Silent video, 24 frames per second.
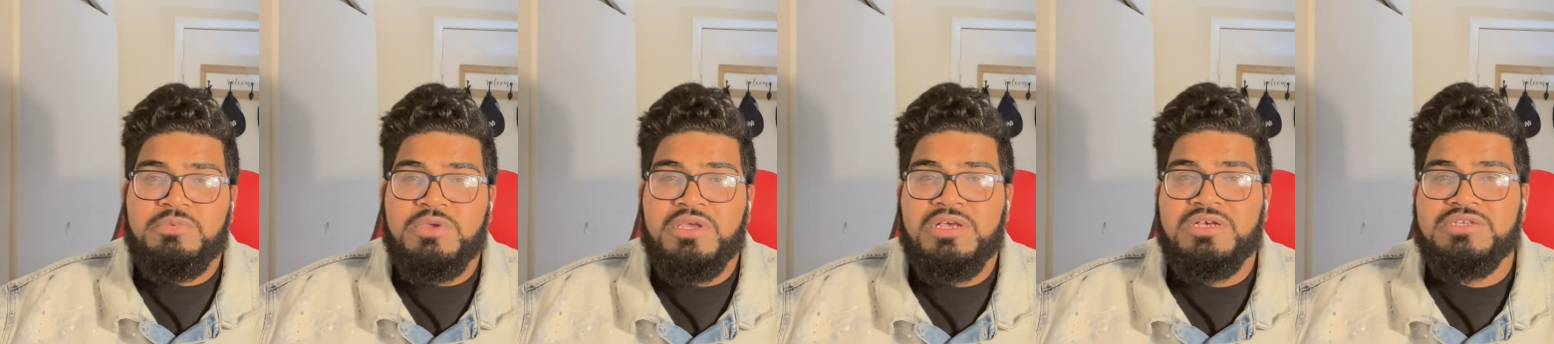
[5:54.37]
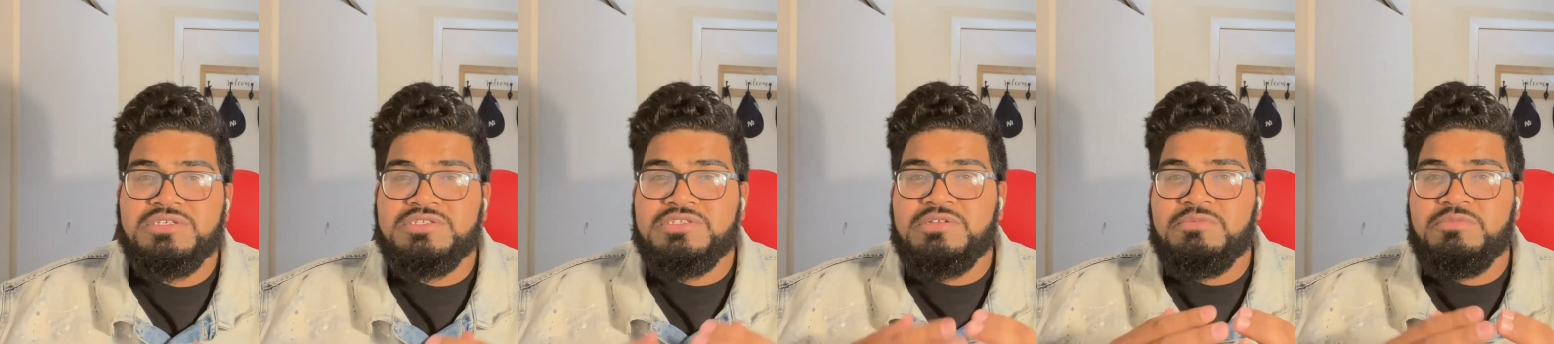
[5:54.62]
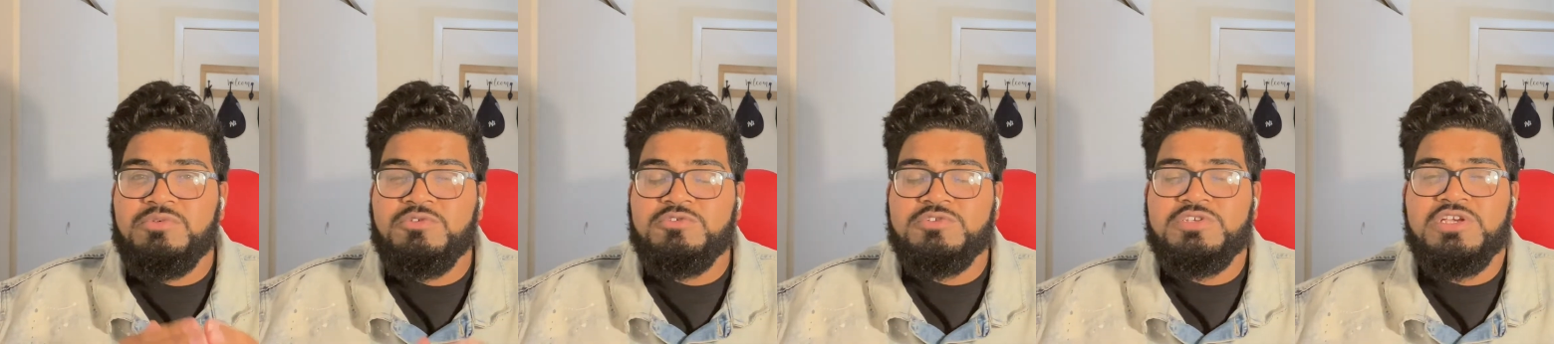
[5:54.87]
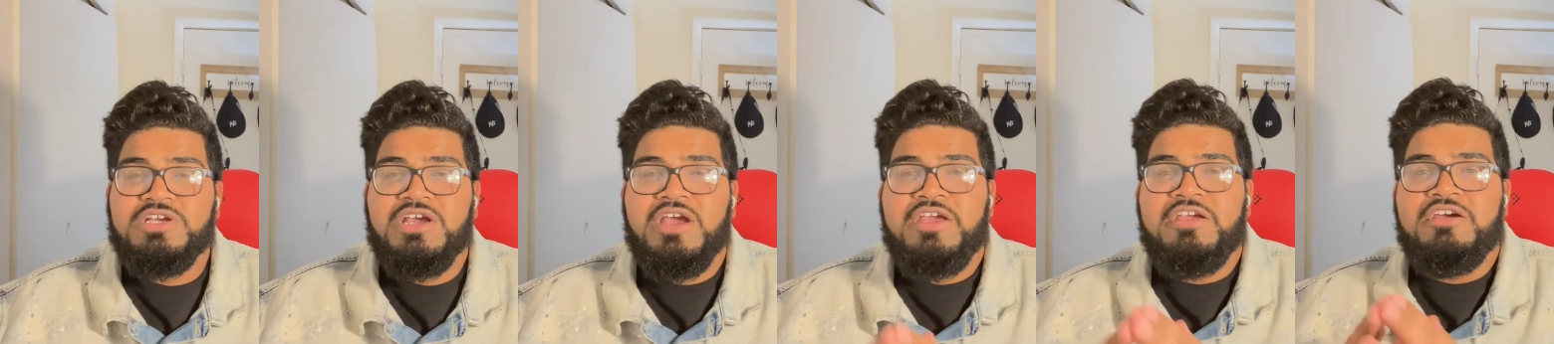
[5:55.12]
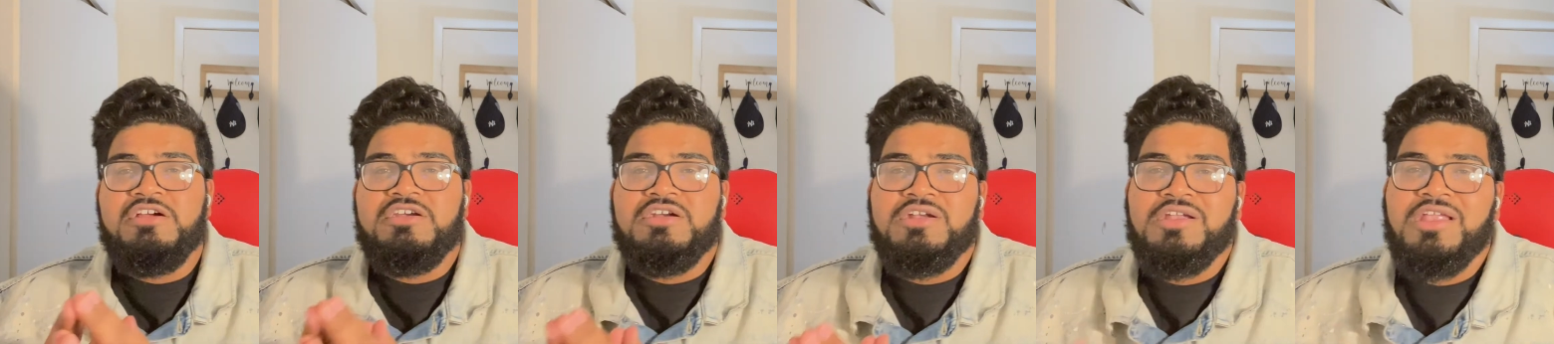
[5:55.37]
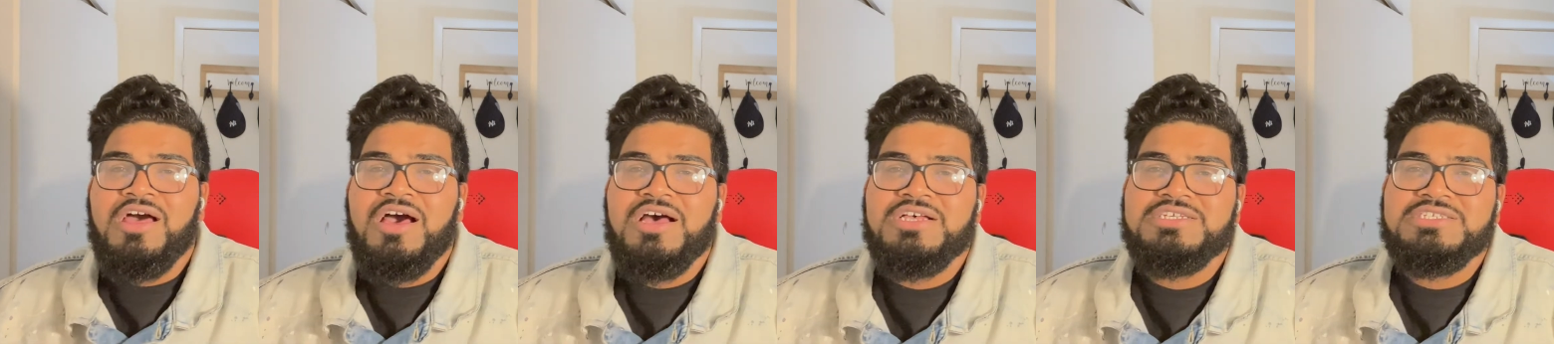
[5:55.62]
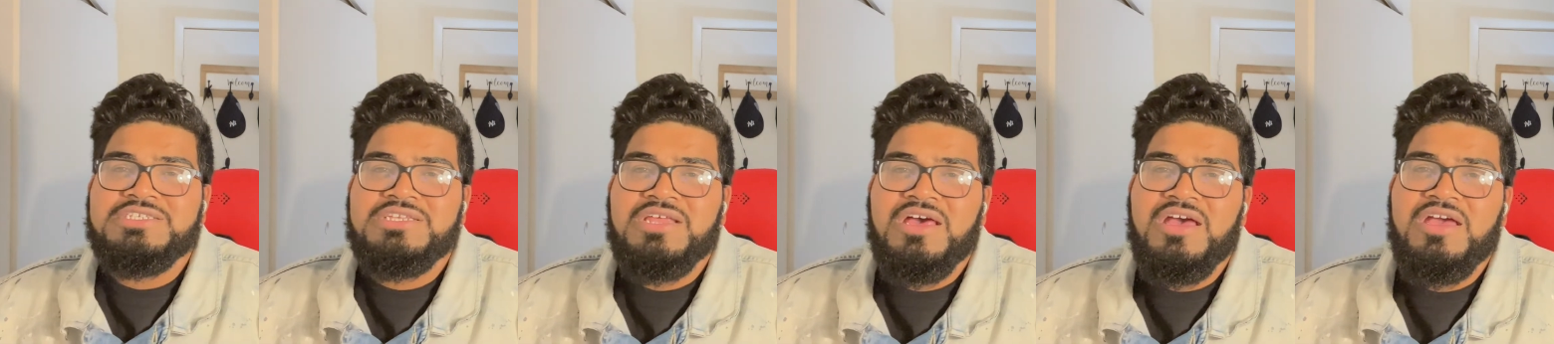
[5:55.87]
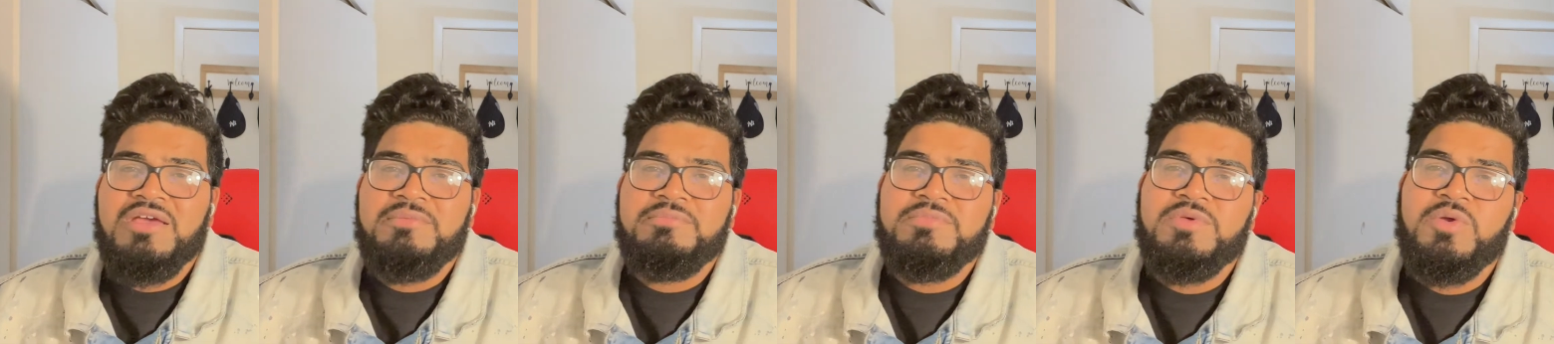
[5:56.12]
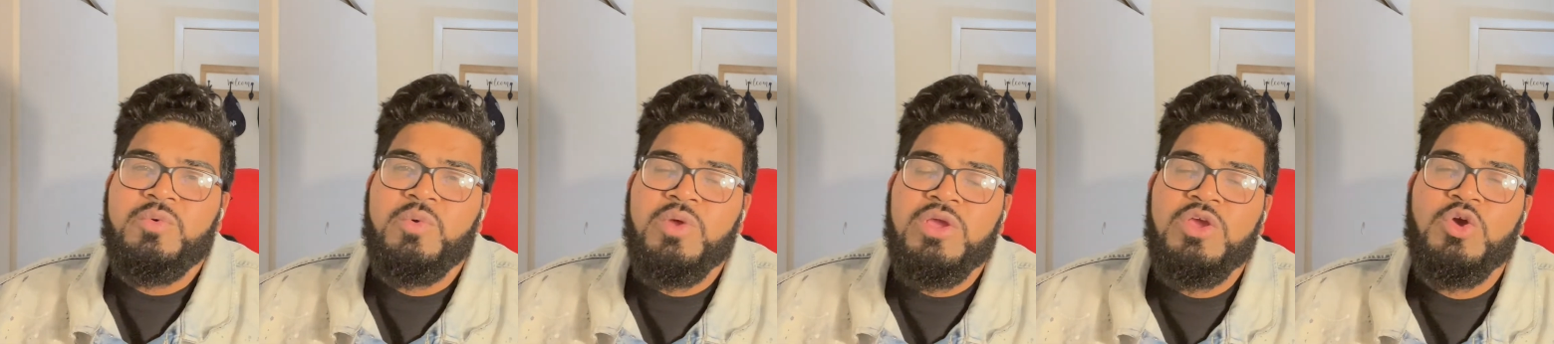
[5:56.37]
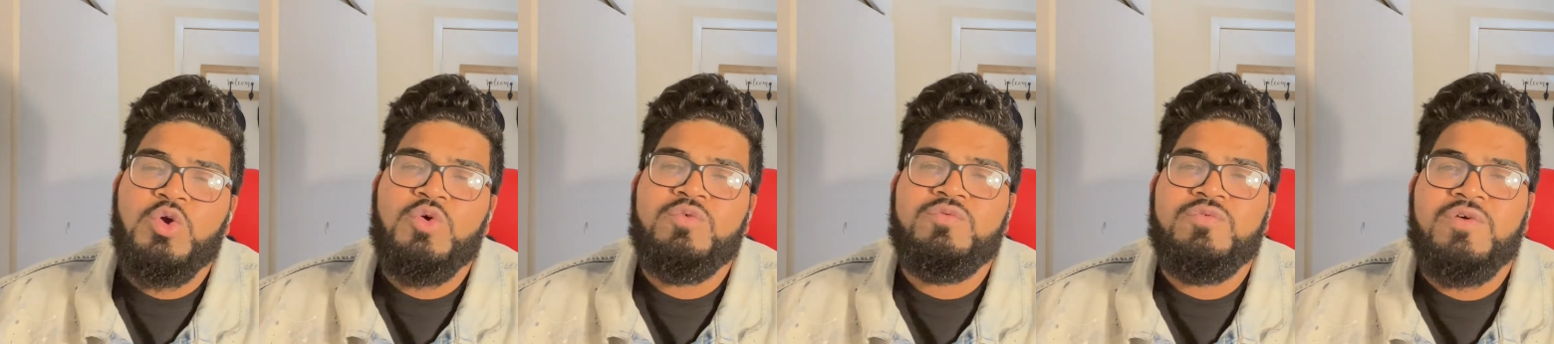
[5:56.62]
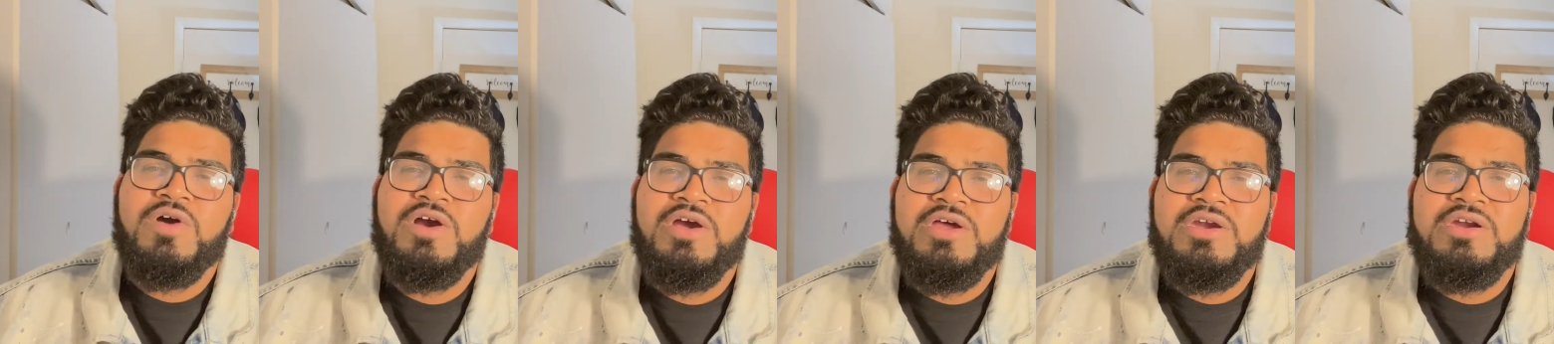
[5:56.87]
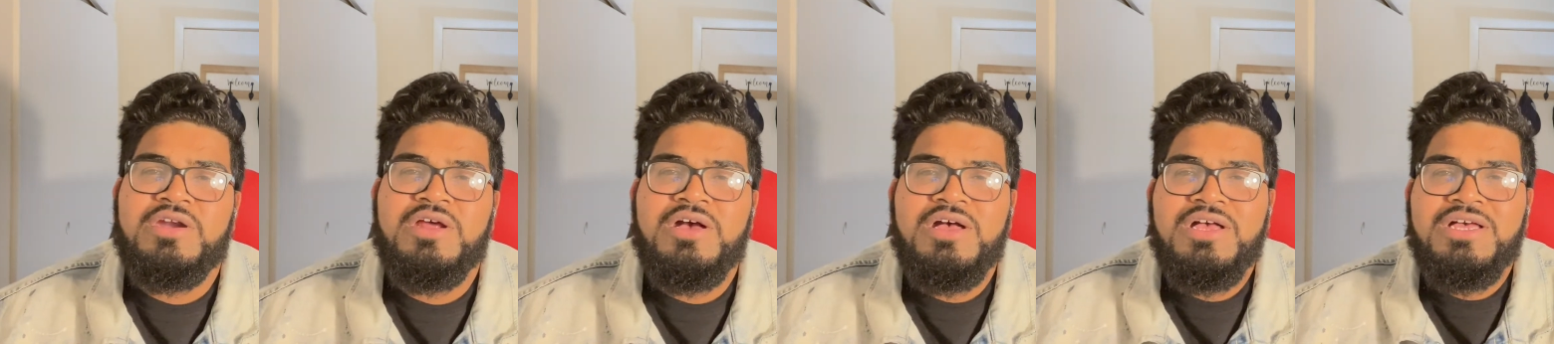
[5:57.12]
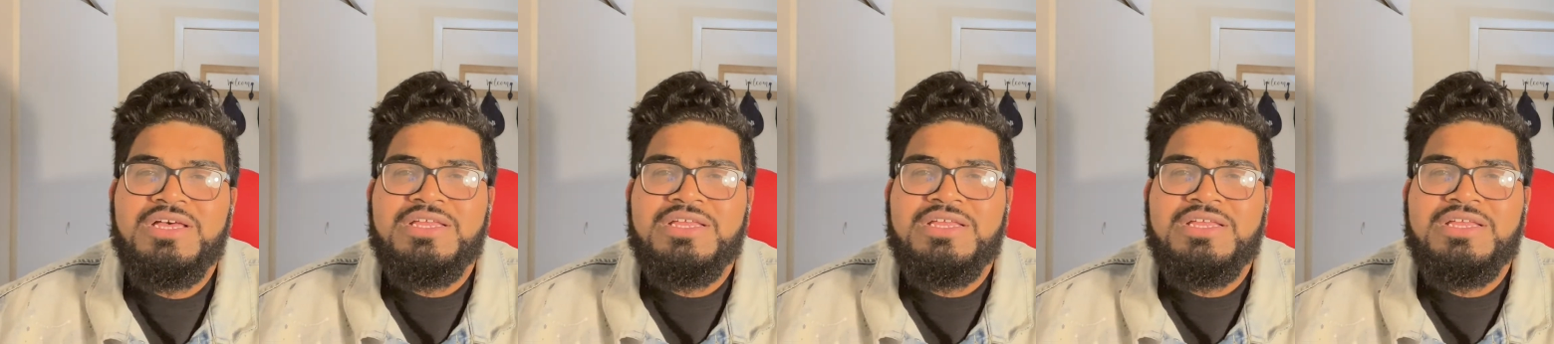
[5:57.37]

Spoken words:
because the music I heard last time, the Ring of Fire,